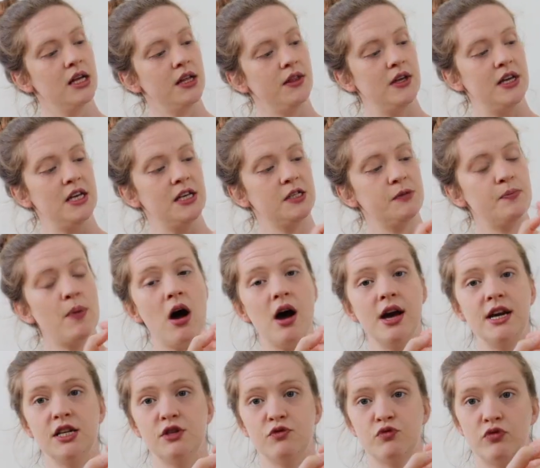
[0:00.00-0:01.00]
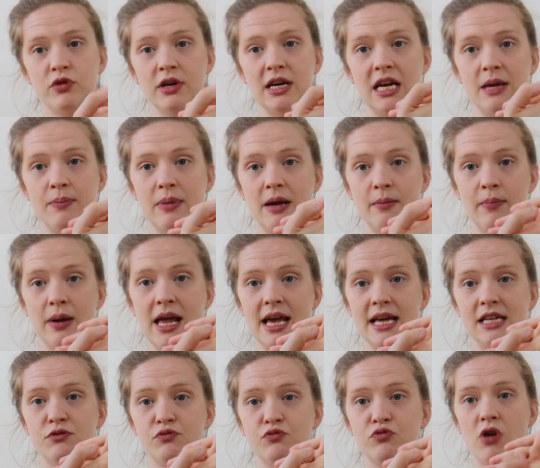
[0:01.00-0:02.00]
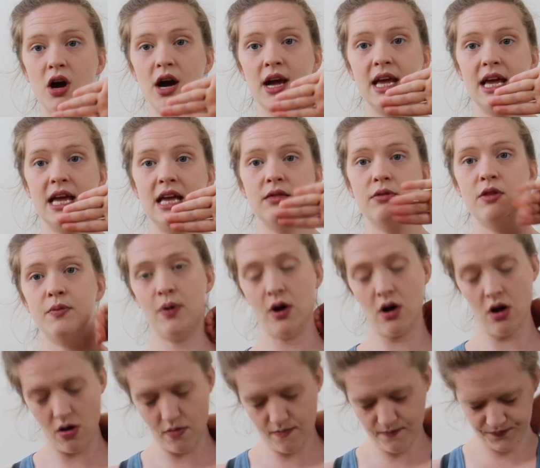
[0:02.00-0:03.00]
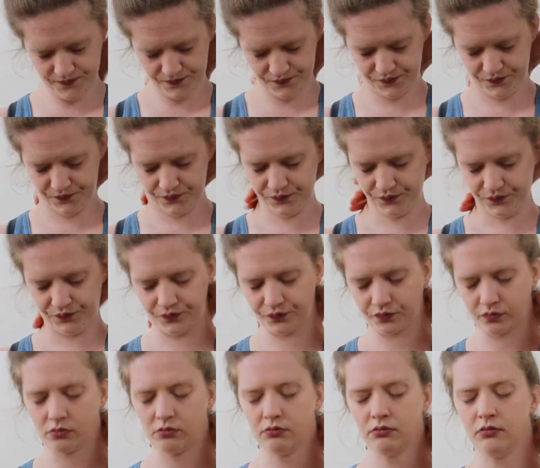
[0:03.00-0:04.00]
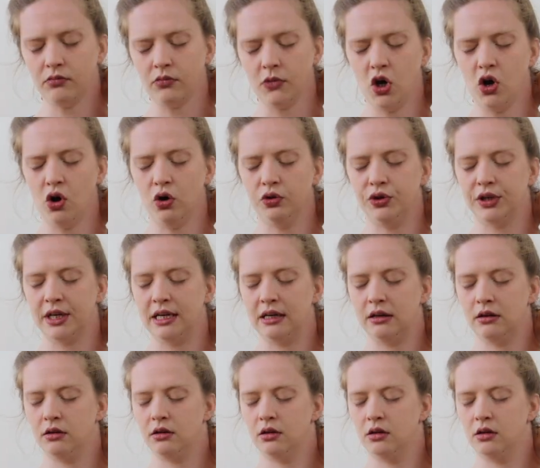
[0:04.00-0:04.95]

the spine is really being placed right in the palm, holding.